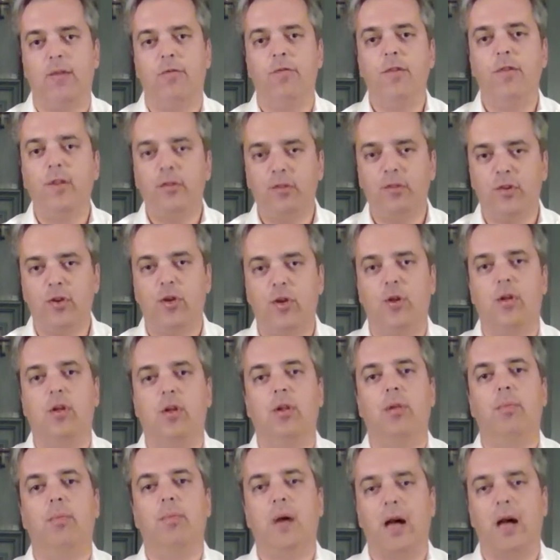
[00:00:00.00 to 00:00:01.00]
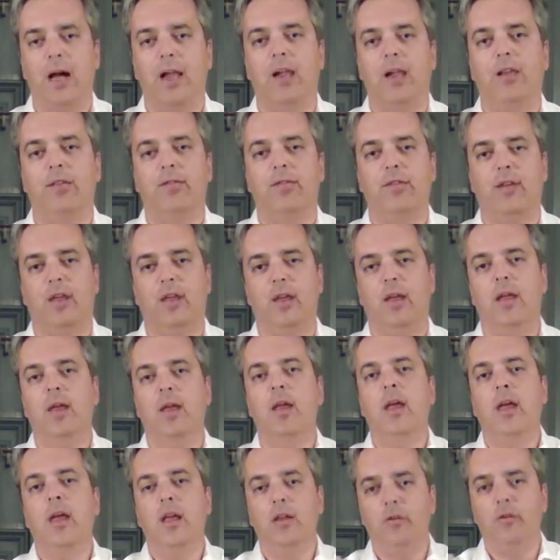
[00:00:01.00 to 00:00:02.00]
fiscal
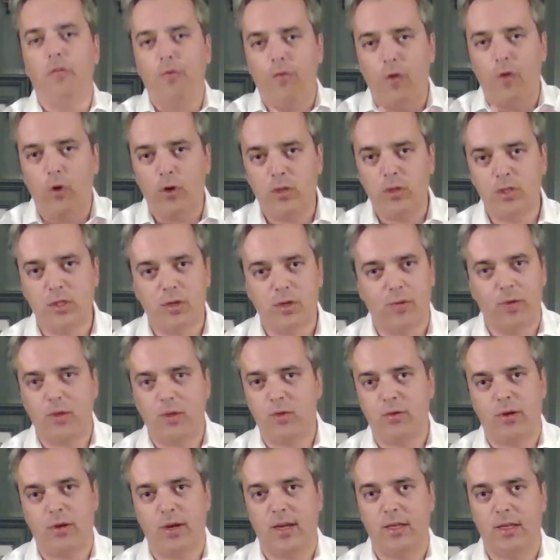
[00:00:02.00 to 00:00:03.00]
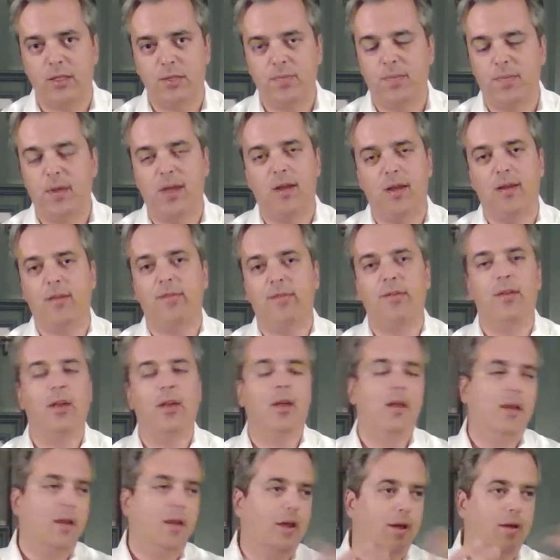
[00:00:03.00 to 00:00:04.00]
policy is forced to retrench, because
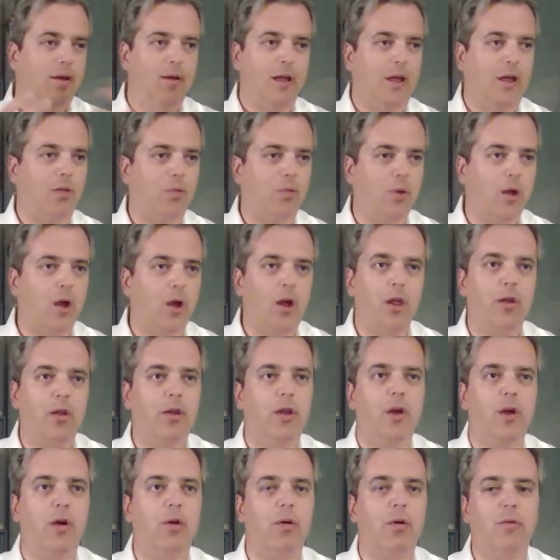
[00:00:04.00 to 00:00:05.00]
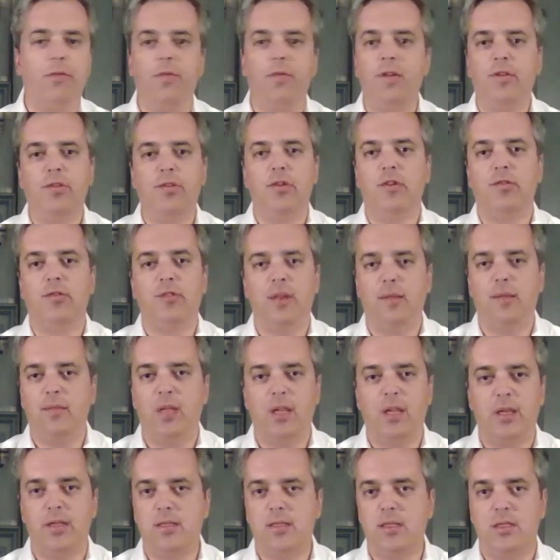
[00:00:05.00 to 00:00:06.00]
as we all know, fiscal
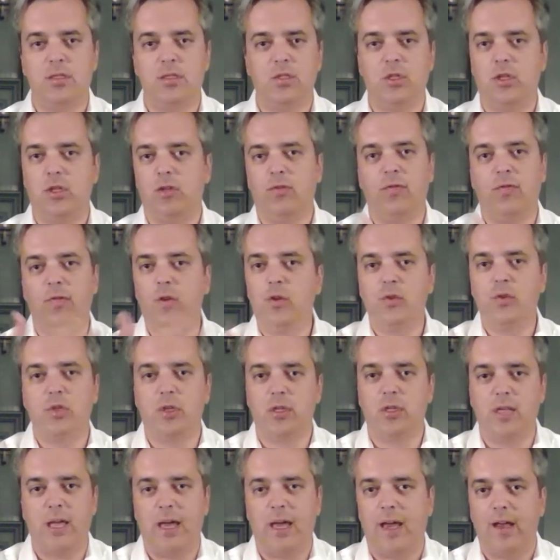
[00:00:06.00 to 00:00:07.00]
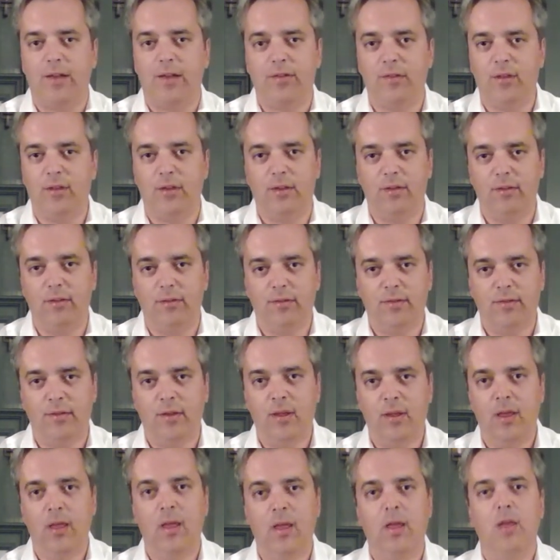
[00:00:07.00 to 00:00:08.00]
stimulus is just future
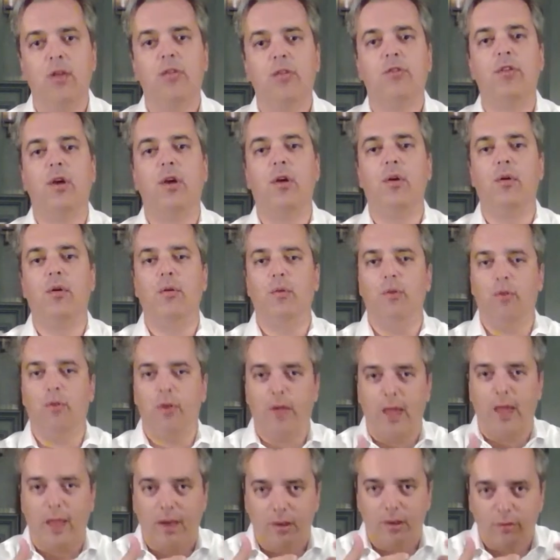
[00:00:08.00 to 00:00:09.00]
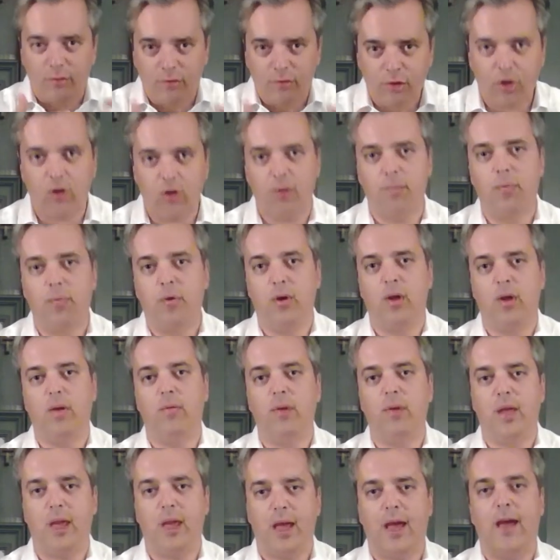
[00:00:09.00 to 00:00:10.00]
taxes. So at a certain
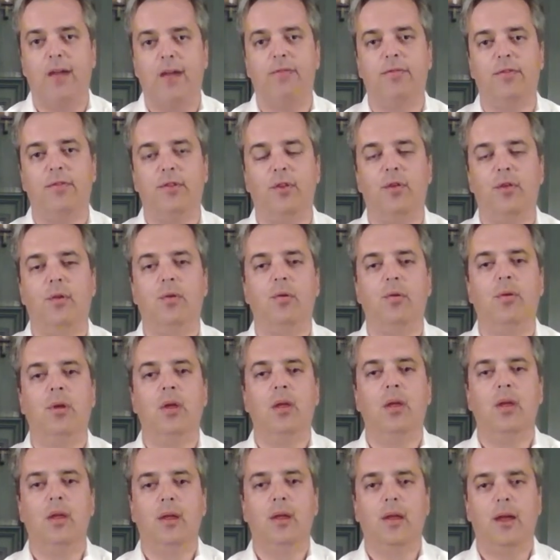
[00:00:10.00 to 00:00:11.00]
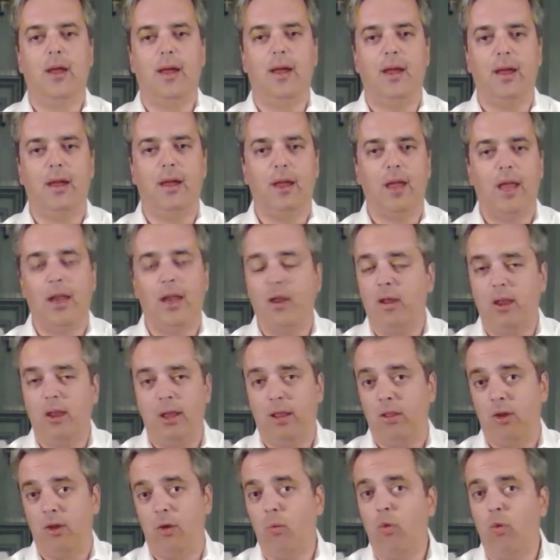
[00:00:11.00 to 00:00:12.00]
point, we have to,
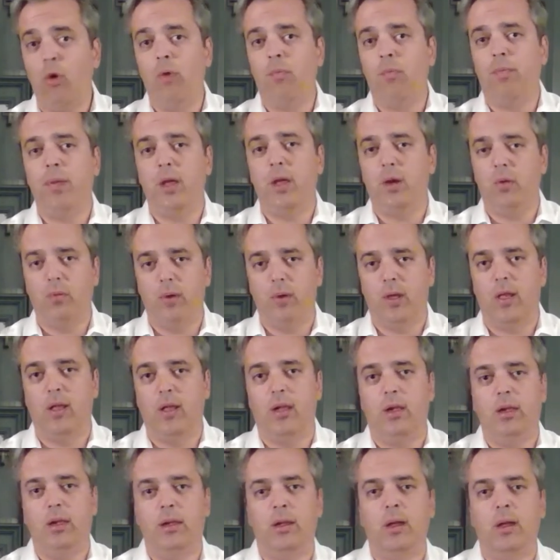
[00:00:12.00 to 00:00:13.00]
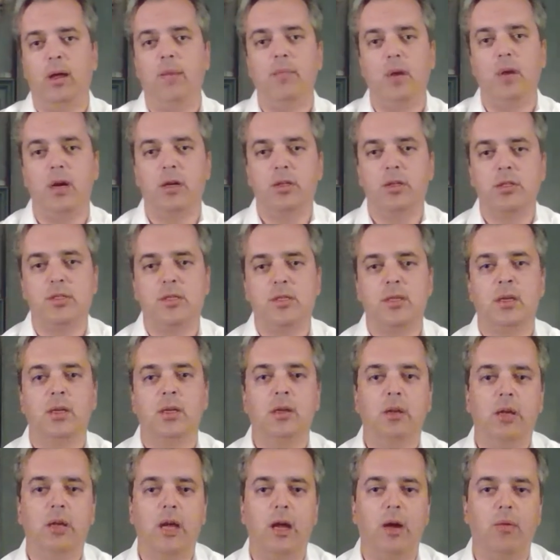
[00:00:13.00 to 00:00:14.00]
and there won't be a will
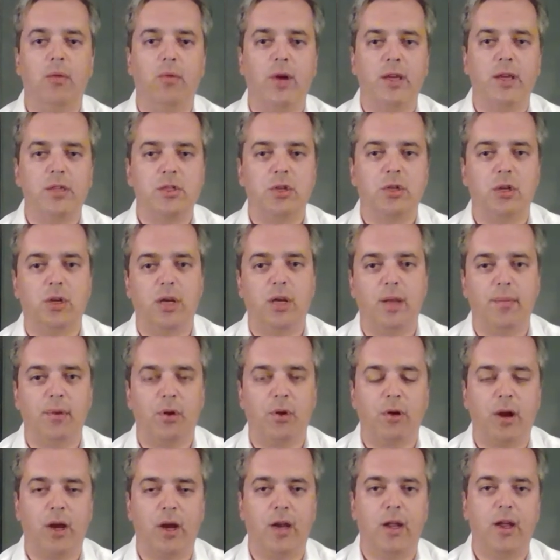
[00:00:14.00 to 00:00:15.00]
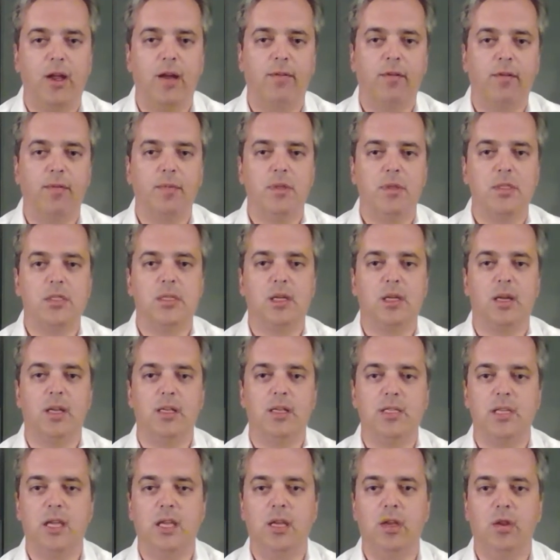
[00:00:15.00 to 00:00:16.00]
amongst Western democratic governments to
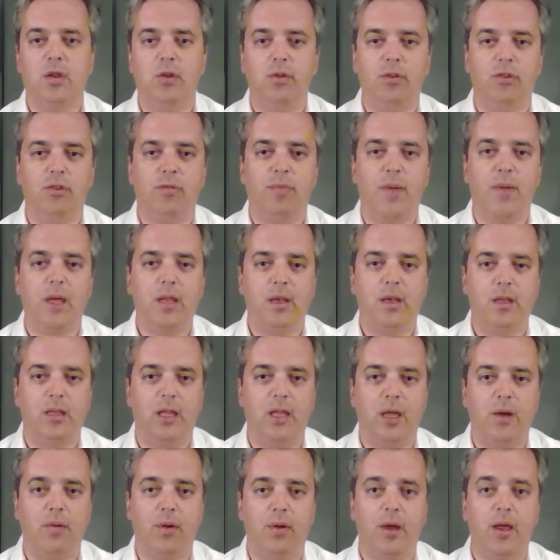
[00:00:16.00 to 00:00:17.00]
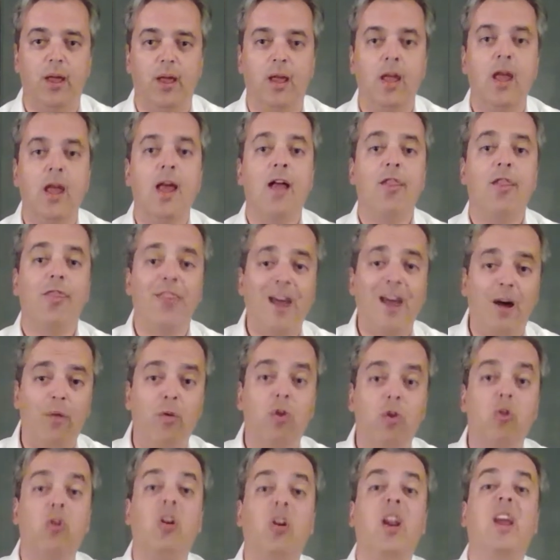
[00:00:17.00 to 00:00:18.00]
continue to spend in that way, that
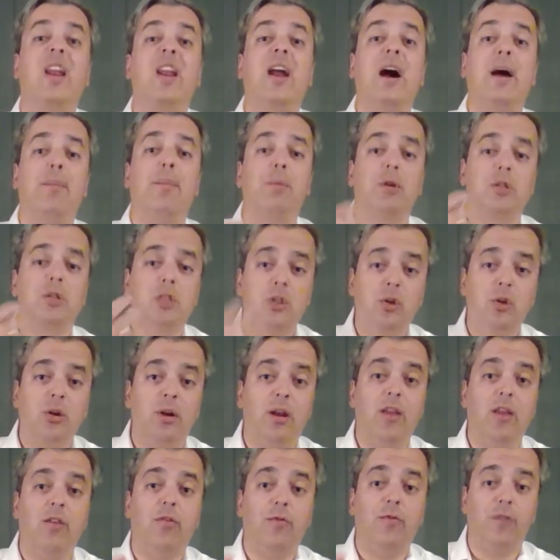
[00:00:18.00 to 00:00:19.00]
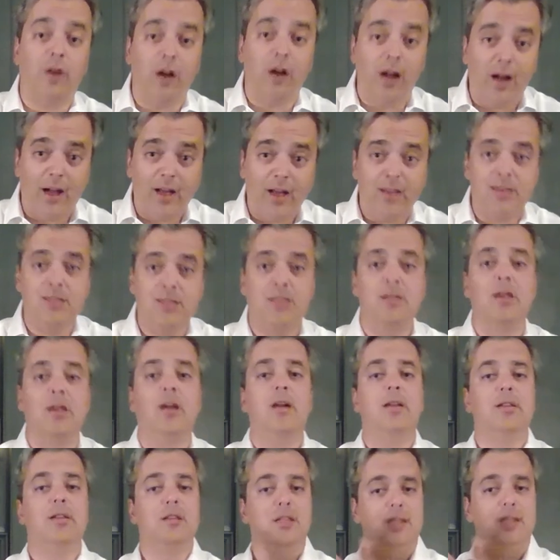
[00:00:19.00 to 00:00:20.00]
will create opportunities for
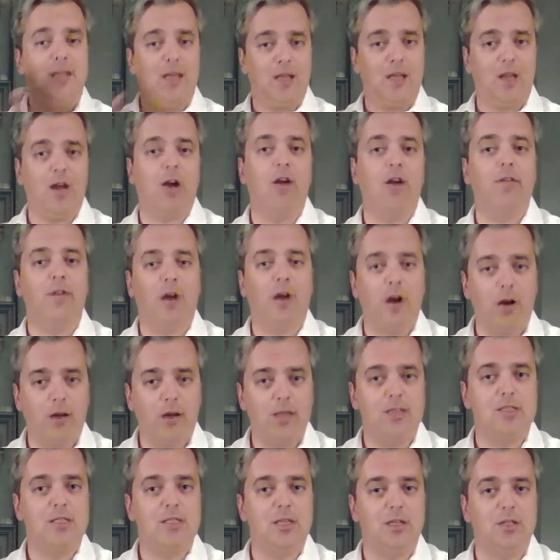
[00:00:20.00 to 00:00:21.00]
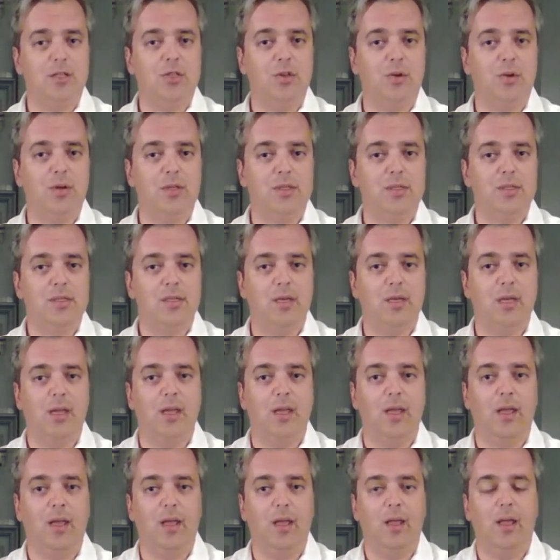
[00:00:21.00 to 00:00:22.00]
us to take care of our constituents
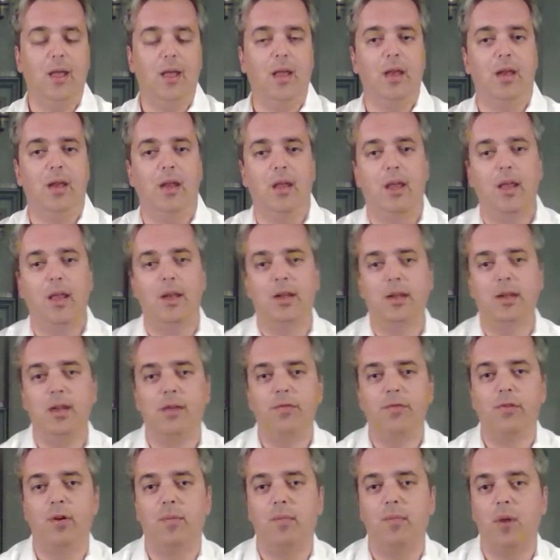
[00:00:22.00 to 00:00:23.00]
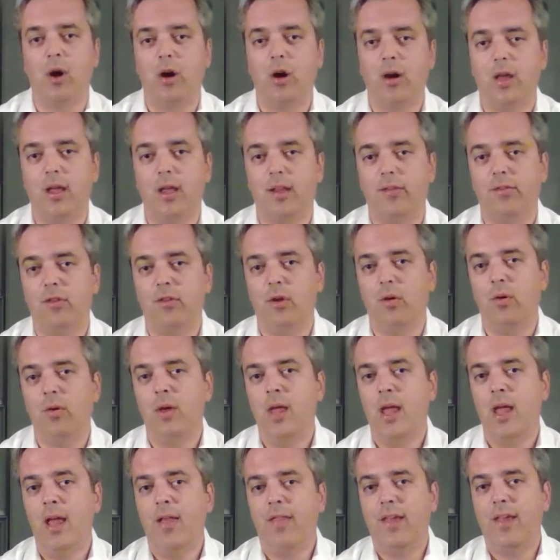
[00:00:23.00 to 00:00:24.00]
in different markets.
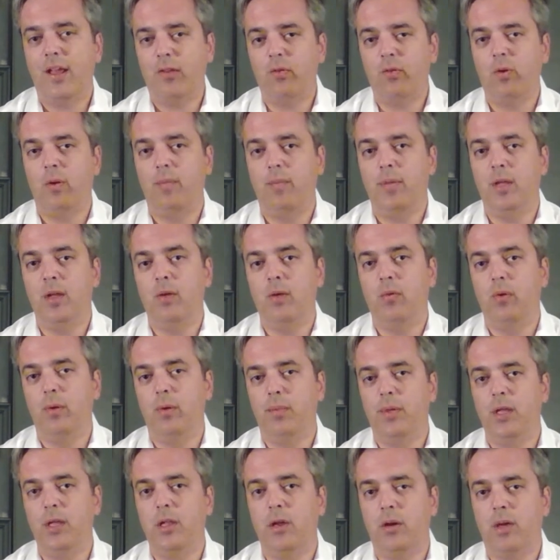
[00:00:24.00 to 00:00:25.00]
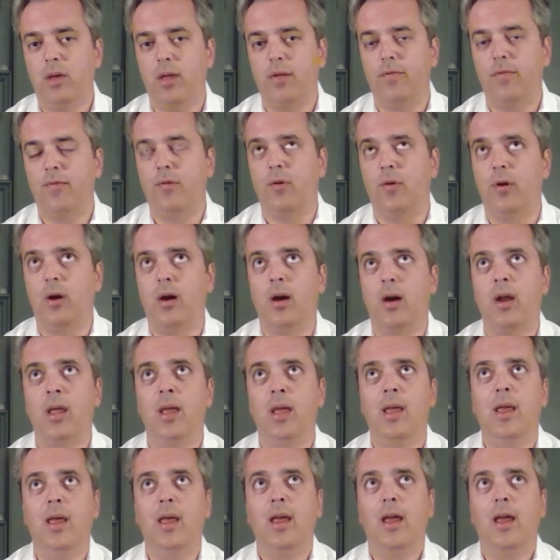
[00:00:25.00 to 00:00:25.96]
So that's what we'll be looking for.